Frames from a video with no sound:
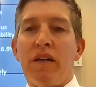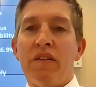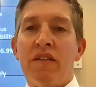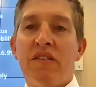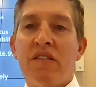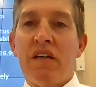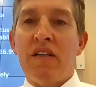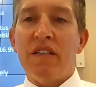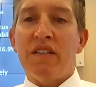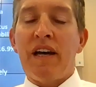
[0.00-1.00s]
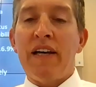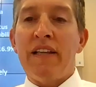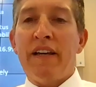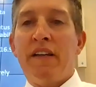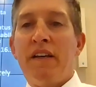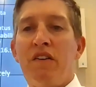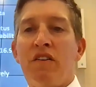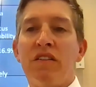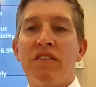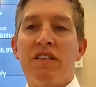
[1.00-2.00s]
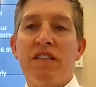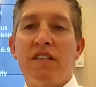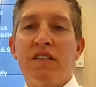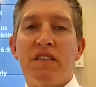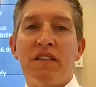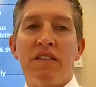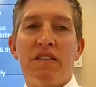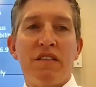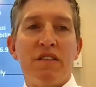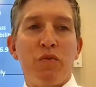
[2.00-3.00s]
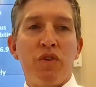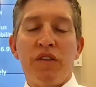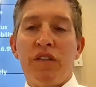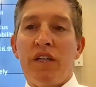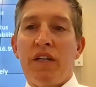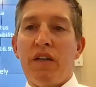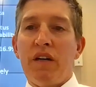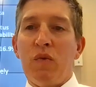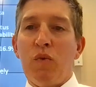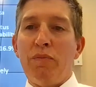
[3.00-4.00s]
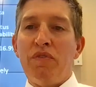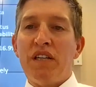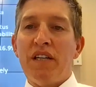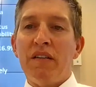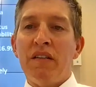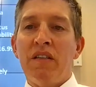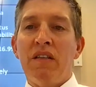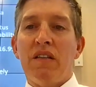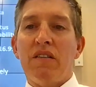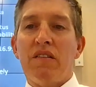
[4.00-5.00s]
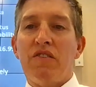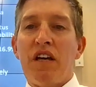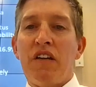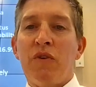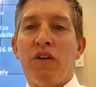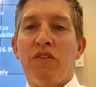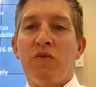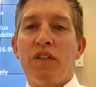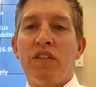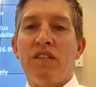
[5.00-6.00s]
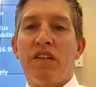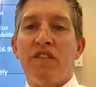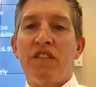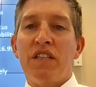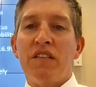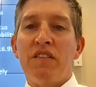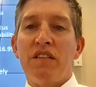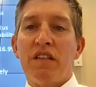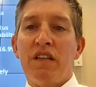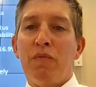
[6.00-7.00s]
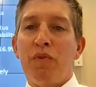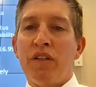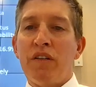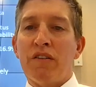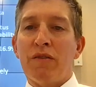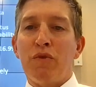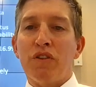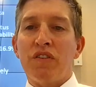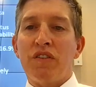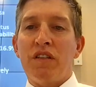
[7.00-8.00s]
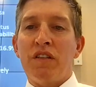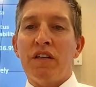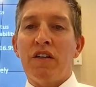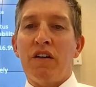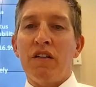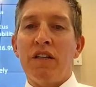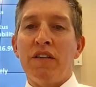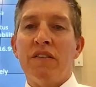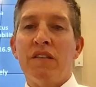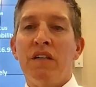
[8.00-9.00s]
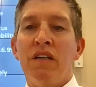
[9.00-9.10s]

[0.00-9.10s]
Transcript: This study is highlighted on the CDC's disability website. It's a January 2017 study by Dr. Brooks Steele and colleagues.